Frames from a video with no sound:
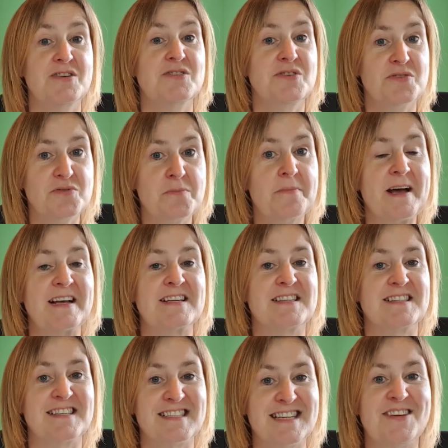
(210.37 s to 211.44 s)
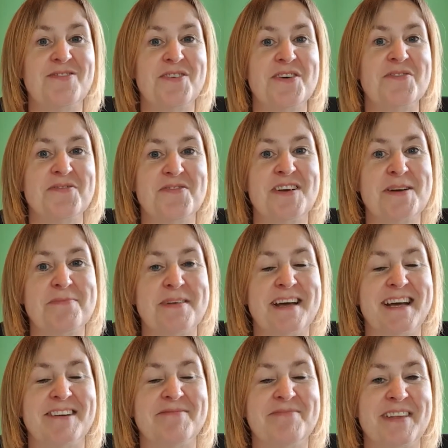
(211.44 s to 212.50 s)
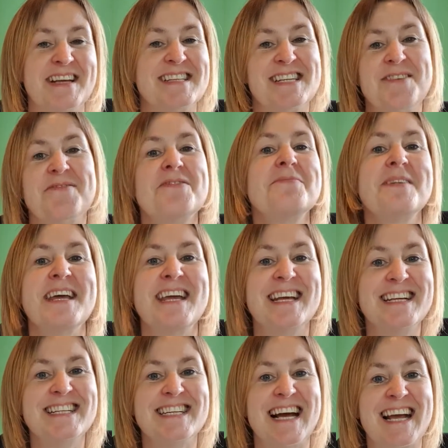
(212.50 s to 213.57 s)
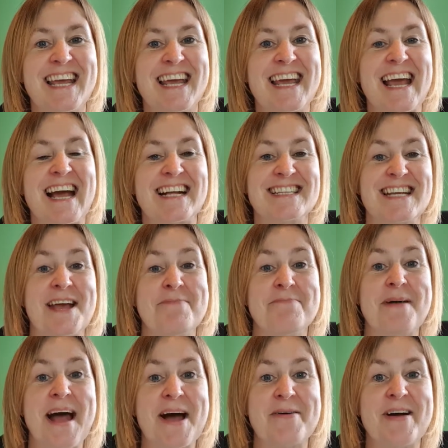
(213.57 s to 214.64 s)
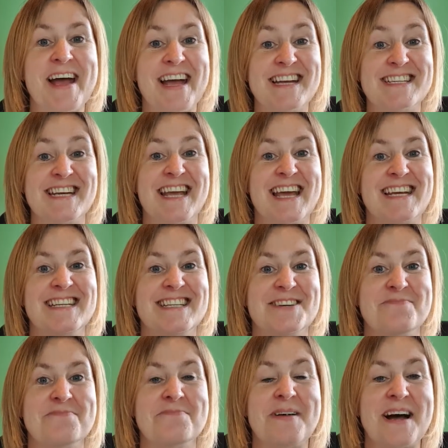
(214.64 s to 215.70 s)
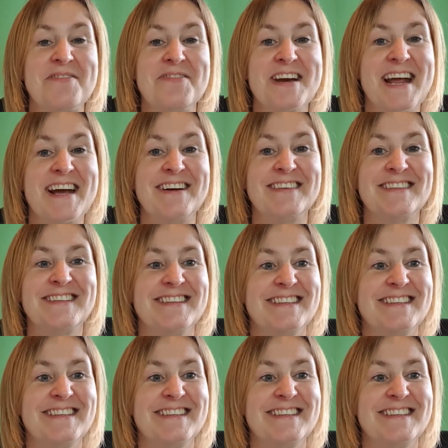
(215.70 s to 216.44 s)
Do your best to see if you can flip it. That's it for me, Jackie at Empower Education. Bye for now.